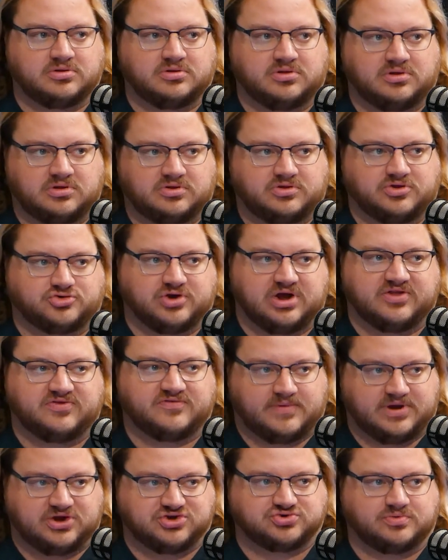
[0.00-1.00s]
the, the
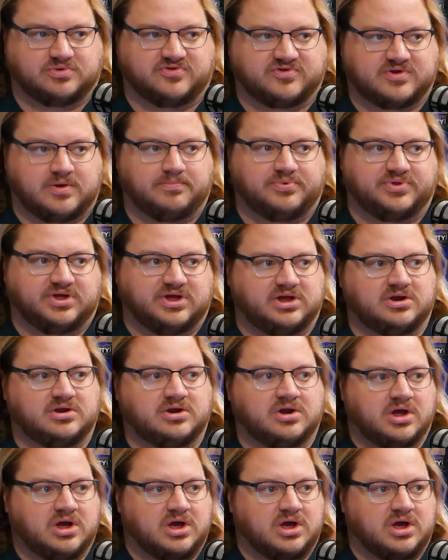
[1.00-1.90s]
transformation yeah. was complete.